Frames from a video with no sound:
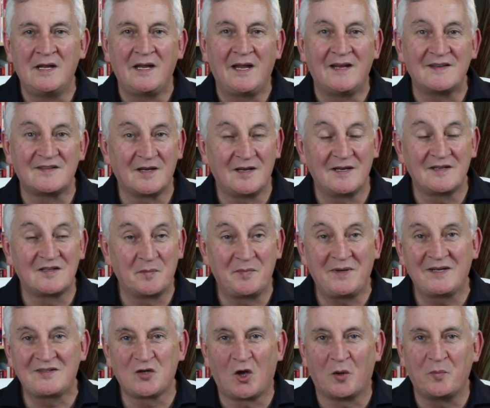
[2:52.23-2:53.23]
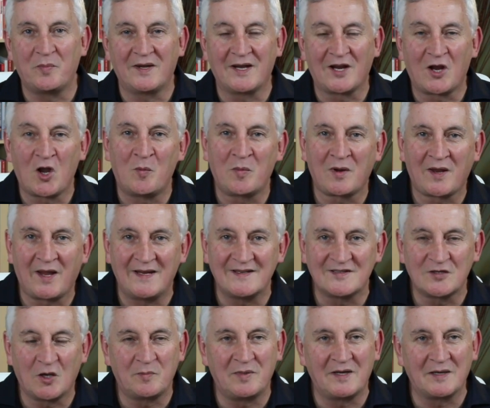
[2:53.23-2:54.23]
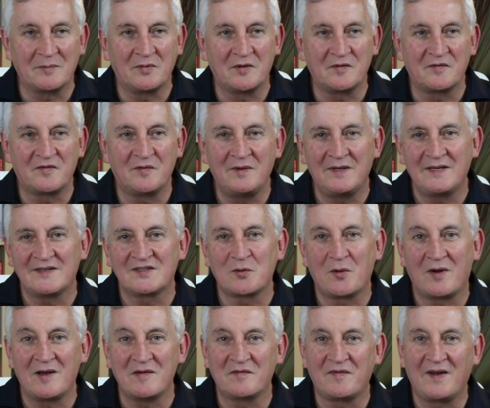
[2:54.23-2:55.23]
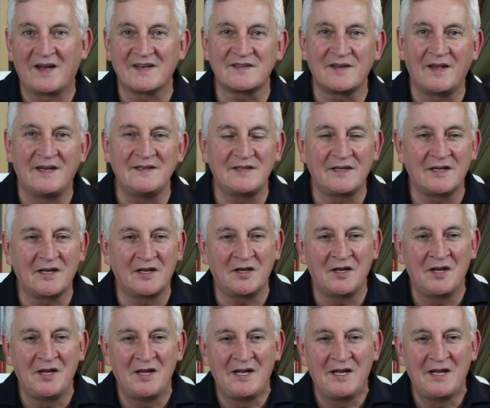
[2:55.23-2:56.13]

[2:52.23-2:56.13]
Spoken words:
it's a big topic, complicated topic, but for me it's quite fascinating, and